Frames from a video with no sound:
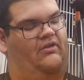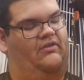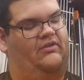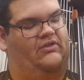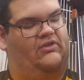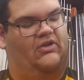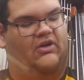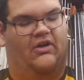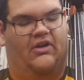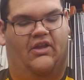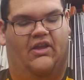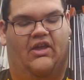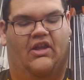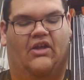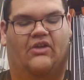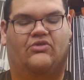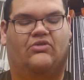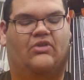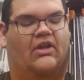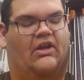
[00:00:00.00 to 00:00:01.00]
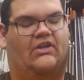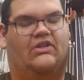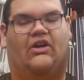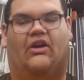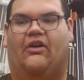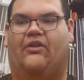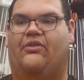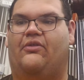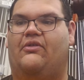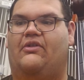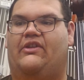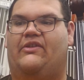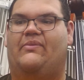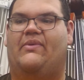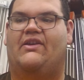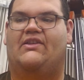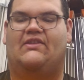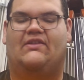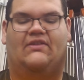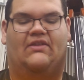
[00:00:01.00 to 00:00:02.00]
starting, and I'll try to talk through it as
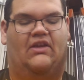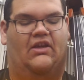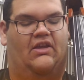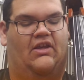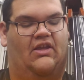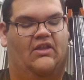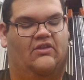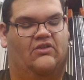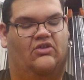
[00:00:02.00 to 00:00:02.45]
best as I can,